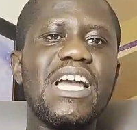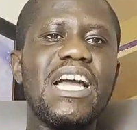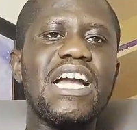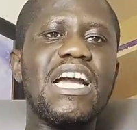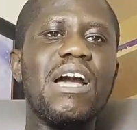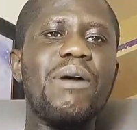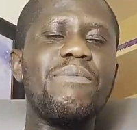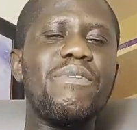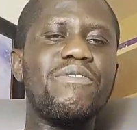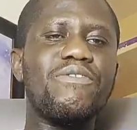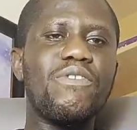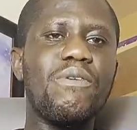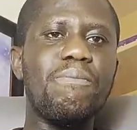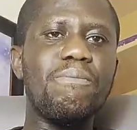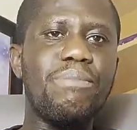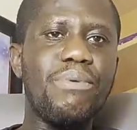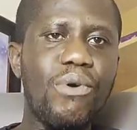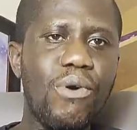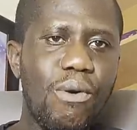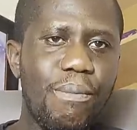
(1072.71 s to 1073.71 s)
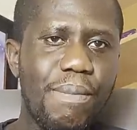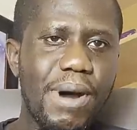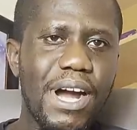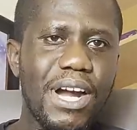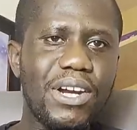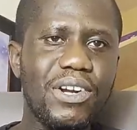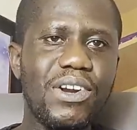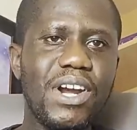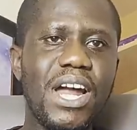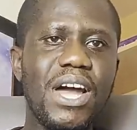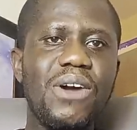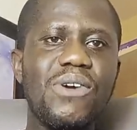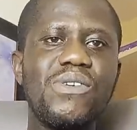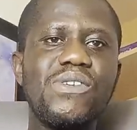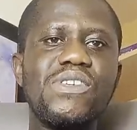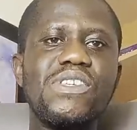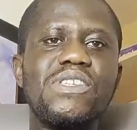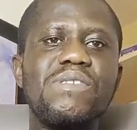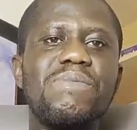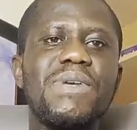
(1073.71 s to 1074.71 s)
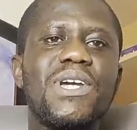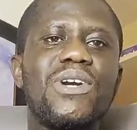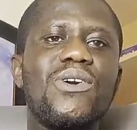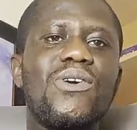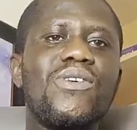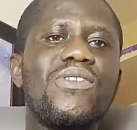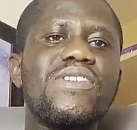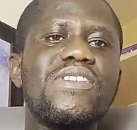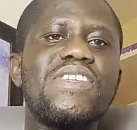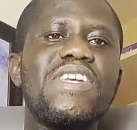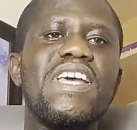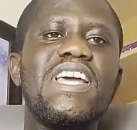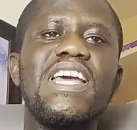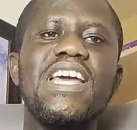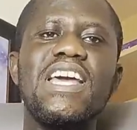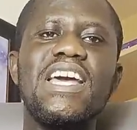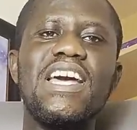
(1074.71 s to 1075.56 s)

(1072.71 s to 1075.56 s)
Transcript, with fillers: are coming from poor backgrounds, because